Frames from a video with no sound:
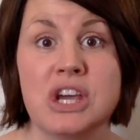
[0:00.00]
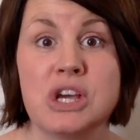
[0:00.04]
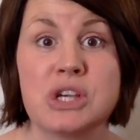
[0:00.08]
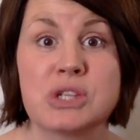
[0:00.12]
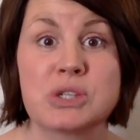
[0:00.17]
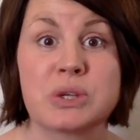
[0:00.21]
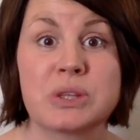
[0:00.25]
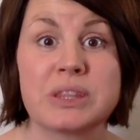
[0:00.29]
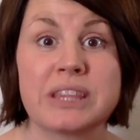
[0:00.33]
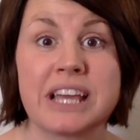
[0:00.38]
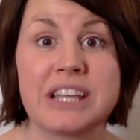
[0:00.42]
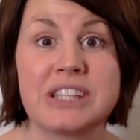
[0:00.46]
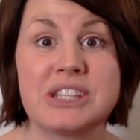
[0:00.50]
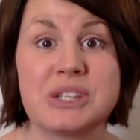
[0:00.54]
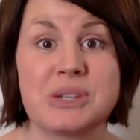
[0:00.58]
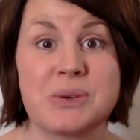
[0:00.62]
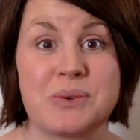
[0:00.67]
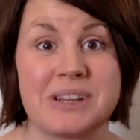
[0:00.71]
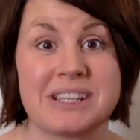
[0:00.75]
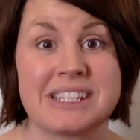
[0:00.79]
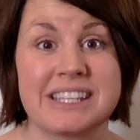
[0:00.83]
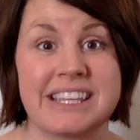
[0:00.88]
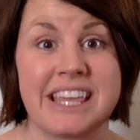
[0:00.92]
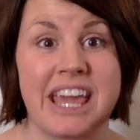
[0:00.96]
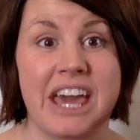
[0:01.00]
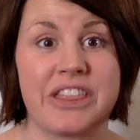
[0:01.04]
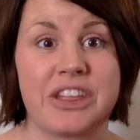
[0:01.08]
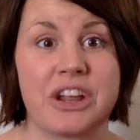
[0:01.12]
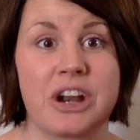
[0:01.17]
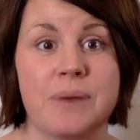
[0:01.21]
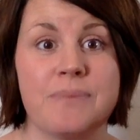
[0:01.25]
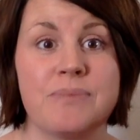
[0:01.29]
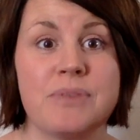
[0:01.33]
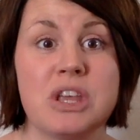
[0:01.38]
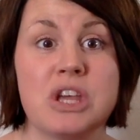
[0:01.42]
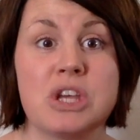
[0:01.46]
So let's do it
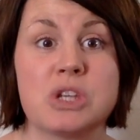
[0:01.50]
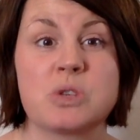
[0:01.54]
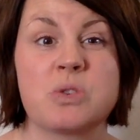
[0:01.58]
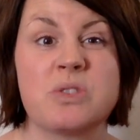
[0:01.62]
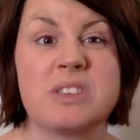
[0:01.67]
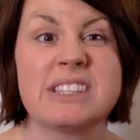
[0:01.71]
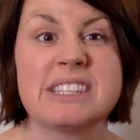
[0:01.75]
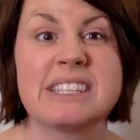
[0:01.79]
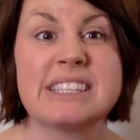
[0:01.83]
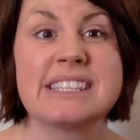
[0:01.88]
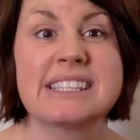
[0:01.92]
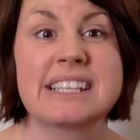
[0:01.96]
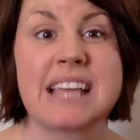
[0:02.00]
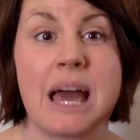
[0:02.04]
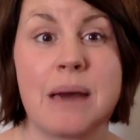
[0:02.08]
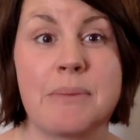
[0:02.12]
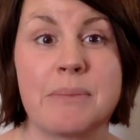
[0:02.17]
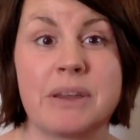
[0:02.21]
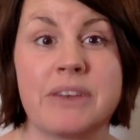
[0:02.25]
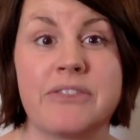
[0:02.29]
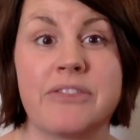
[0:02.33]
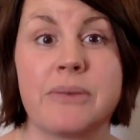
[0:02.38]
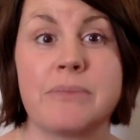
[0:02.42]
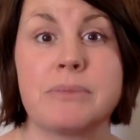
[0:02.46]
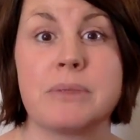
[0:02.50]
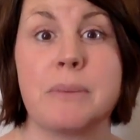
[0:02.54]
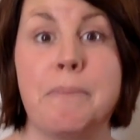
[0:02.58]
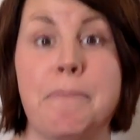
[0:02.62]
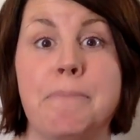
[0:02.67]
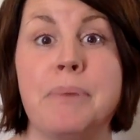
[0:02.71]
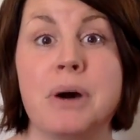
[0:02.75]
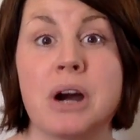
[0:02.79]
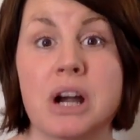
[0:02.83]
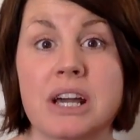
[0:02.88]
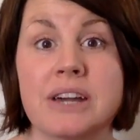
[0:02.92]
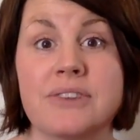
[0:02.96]
together. So this is coming from the
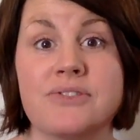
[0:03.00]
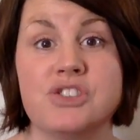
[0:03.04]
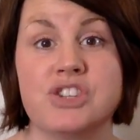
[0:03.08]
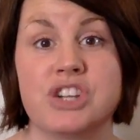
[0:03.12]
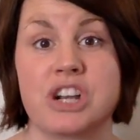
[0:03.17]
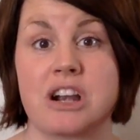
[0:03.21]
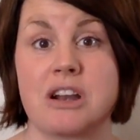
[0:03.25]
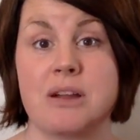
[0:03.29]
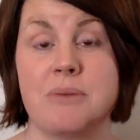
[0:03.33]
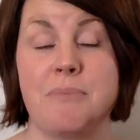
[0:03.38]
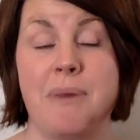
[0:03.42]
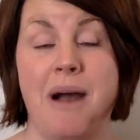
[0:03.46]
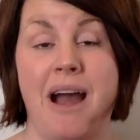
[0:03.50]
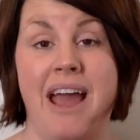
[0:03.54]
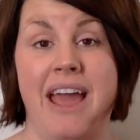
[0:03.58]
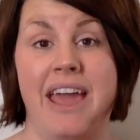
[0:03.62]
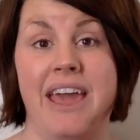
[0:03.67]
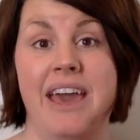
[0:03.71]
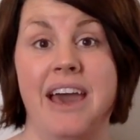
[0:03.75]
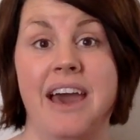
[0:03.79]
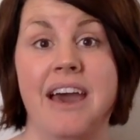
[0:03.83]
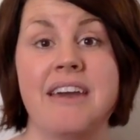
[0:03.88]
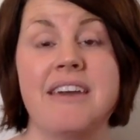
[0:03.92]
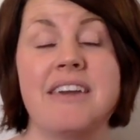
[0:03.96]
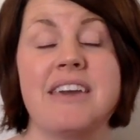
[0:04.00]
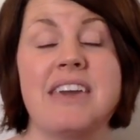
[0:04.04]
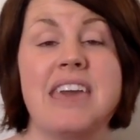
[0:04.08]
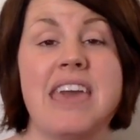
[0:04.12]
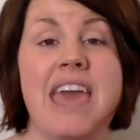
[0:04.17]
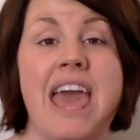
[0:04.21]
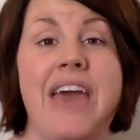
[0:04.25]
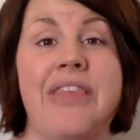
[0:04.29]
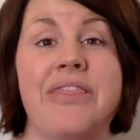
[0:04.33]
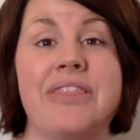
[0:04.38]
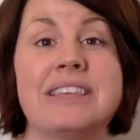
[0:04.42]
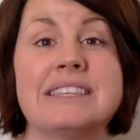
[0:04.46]
book of Jeremiah,
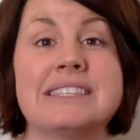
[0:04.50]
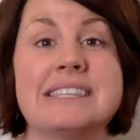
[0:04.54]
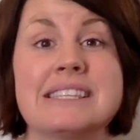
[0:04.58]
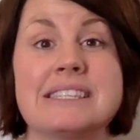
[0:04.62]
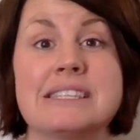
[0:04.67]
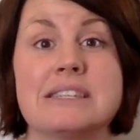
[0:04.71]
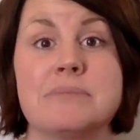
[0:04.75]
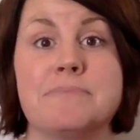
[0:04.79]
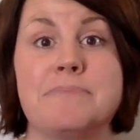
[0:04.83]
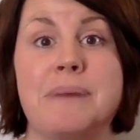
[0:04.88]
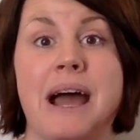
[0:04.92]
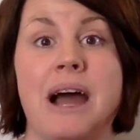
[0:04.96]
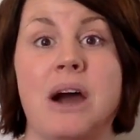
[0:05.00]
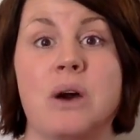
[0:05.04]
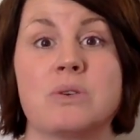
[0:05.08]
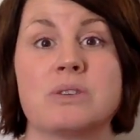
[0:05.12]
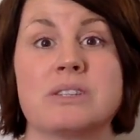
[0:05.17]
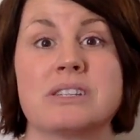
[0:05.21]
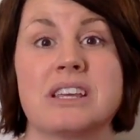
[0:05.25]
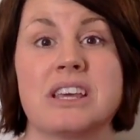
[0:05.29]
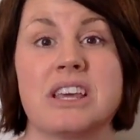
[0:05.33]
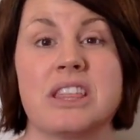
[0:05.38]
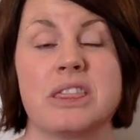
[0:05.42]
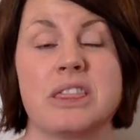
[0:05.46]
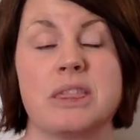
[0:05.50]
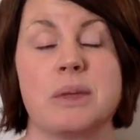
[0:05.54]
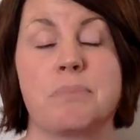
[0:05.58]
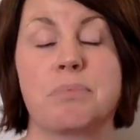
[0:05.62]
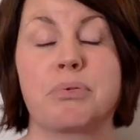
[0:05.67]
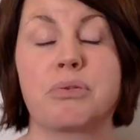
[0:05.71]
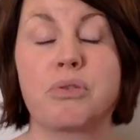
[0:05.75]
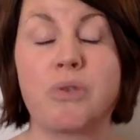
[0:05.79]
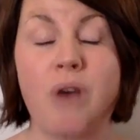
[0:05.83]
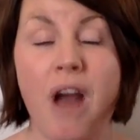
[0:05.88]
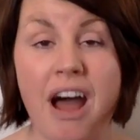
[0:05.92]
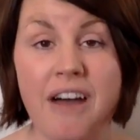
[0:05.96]
and this is about the
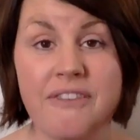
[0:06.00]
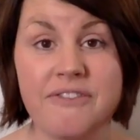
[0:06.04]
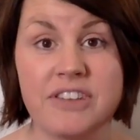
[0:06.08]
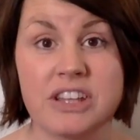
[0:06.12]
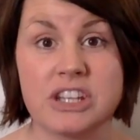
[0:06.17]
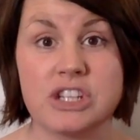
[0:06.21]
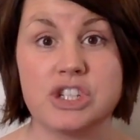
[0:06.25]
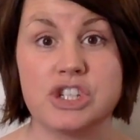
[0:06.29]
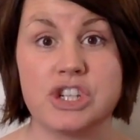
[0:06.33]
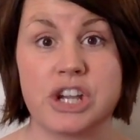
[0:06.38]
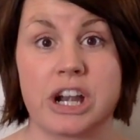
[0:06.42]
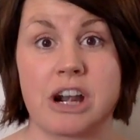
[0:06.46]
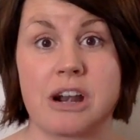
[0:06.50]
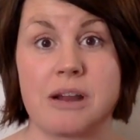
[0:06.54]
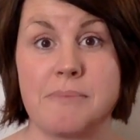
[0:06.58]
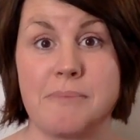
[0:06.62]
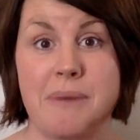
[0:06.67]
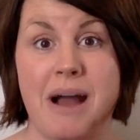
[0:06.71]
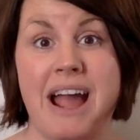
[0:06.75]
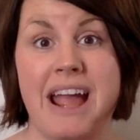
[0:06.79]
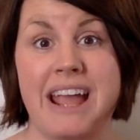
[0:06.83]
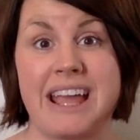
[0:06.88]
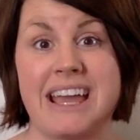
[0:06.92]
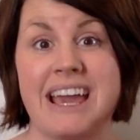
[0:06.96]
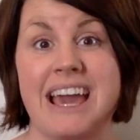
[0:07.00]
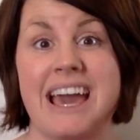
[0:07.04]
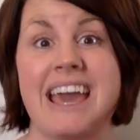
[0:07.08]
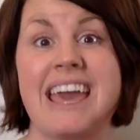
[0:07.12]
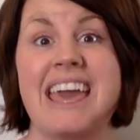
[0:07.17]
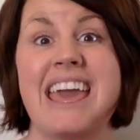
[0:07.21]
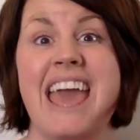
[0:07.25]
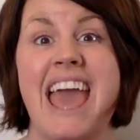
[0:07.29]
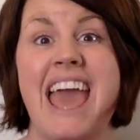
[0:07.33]
prophet Jeremiah,